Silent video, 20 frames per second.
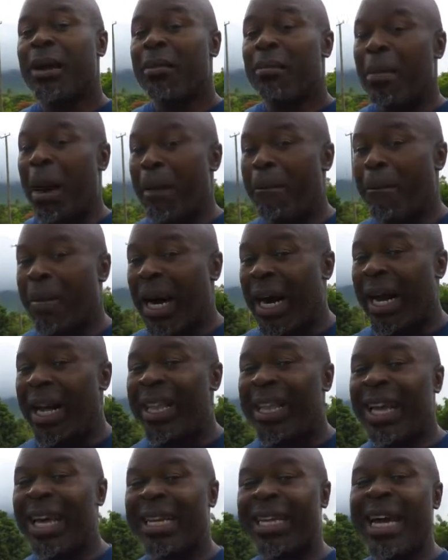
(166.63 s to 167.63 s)
1.5
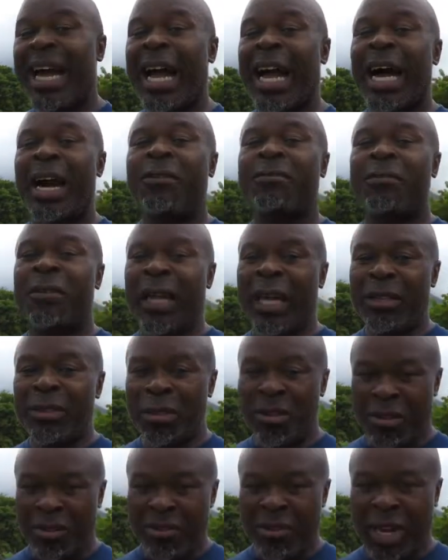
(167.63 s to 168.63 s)
miles
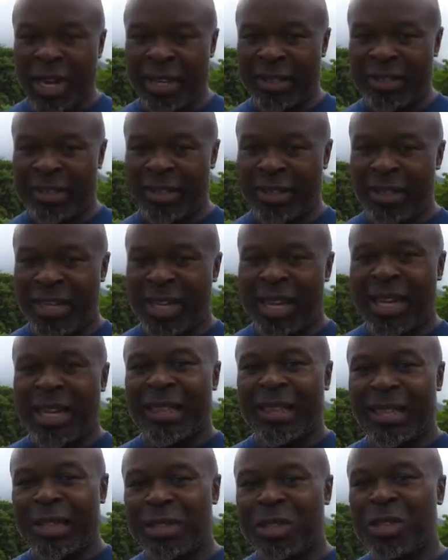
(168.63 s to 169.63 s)
into the race.
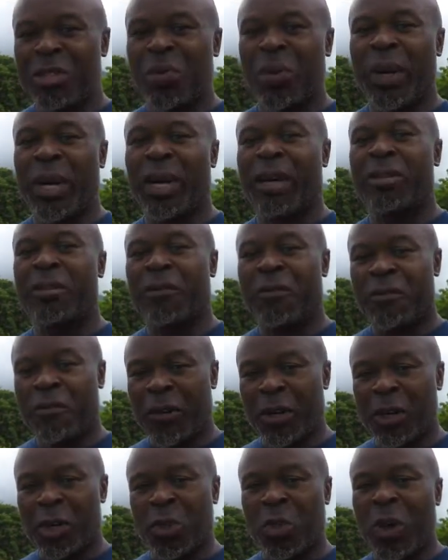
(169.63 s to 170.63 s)
This is where the
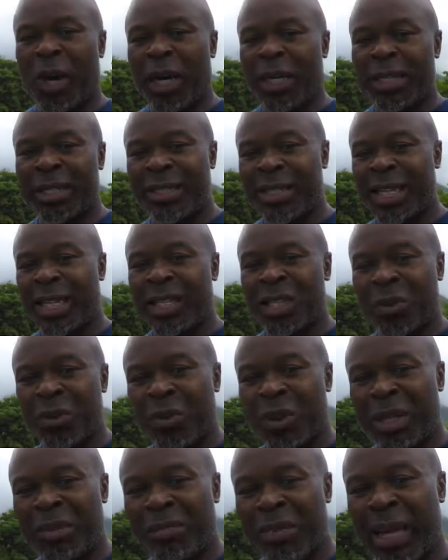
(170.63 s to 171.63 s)
first water station
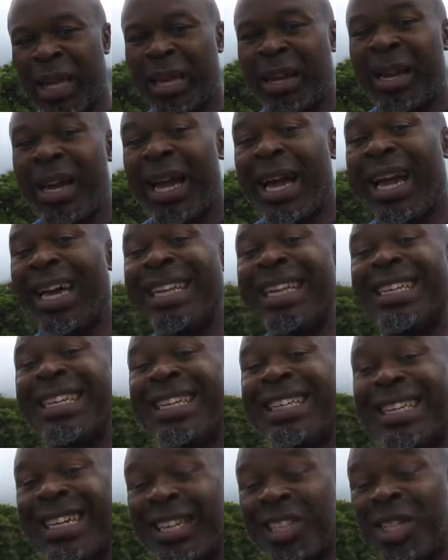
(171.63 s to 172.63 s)
will be. And in
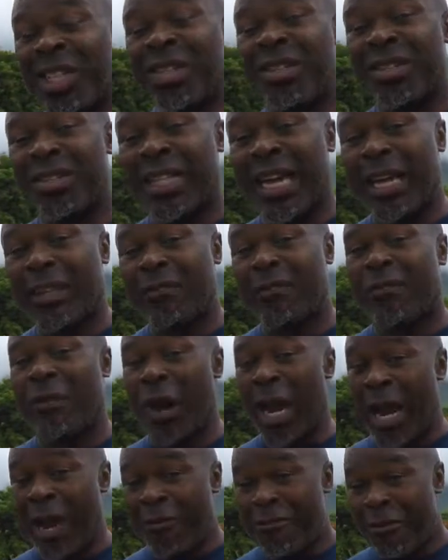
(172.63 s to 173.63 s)
addition to that, for
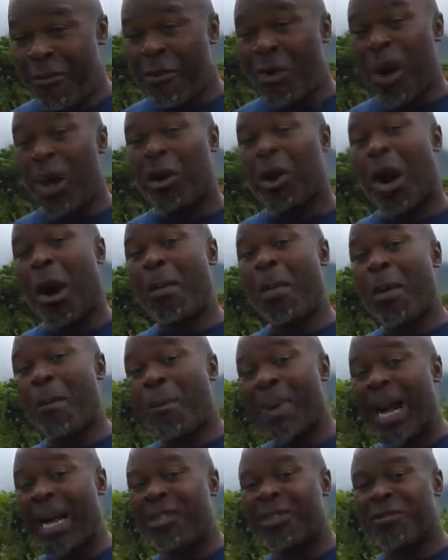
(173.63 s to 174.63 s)
everyone coming
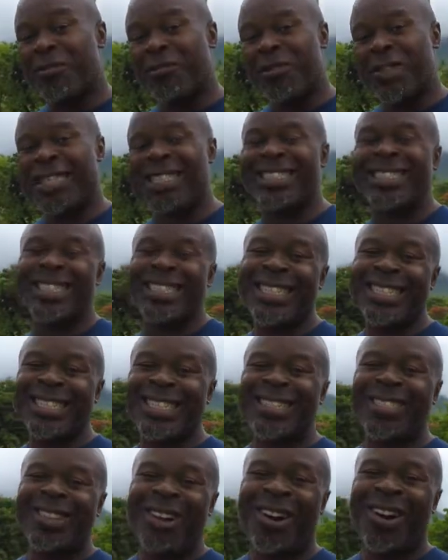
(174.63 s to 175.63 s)
back to finish, this
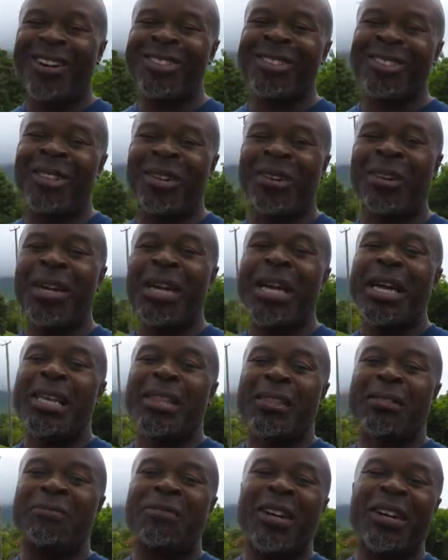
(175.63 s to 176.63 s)
is also
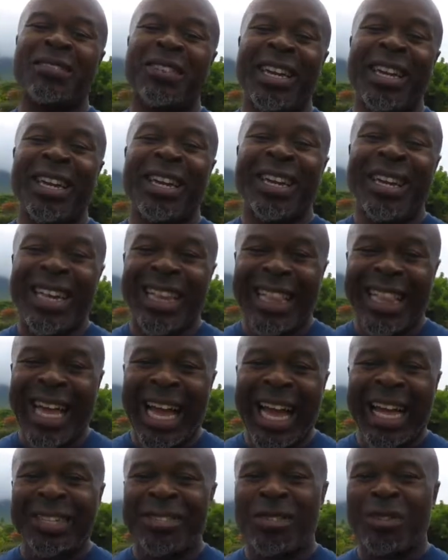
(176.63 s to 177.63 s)
the very
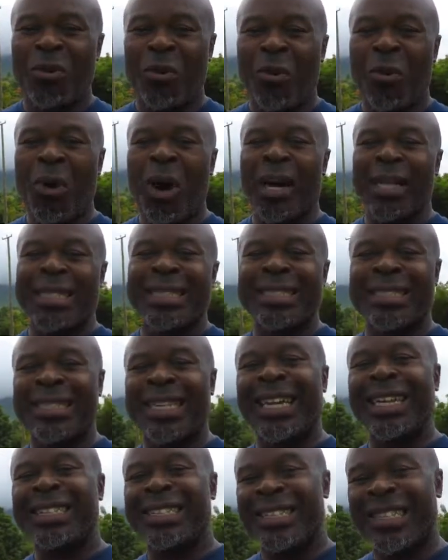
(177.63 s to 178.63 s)
last water
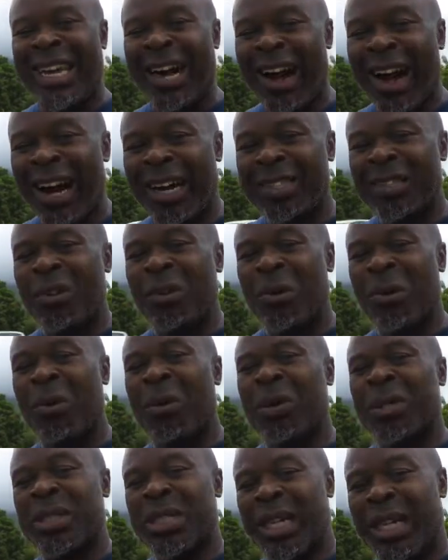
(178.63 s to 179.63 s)
station on the
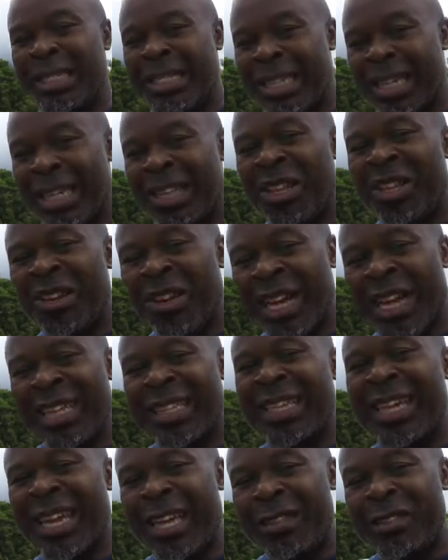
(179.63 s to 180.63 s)
course until you get
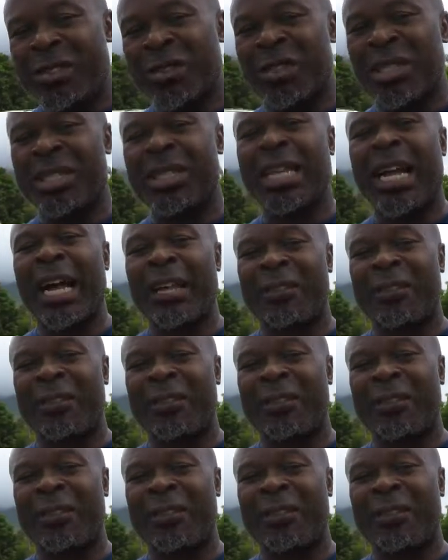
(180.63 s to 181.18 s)
into the start